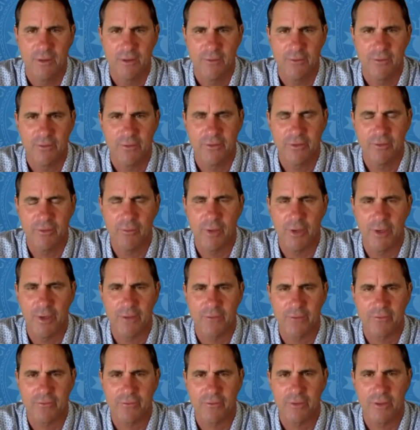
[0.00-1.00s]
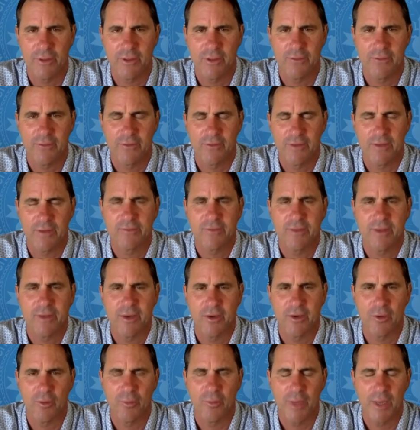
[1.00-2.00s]
the Tijuana Estuary and South San
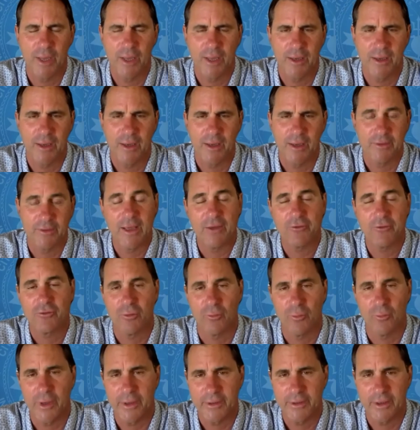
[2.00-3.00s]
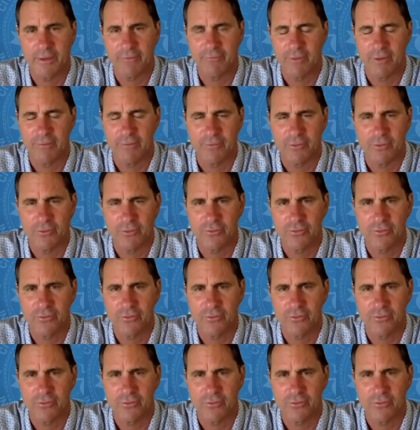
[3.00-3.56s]
Diego Bay as a national wildlife refuge.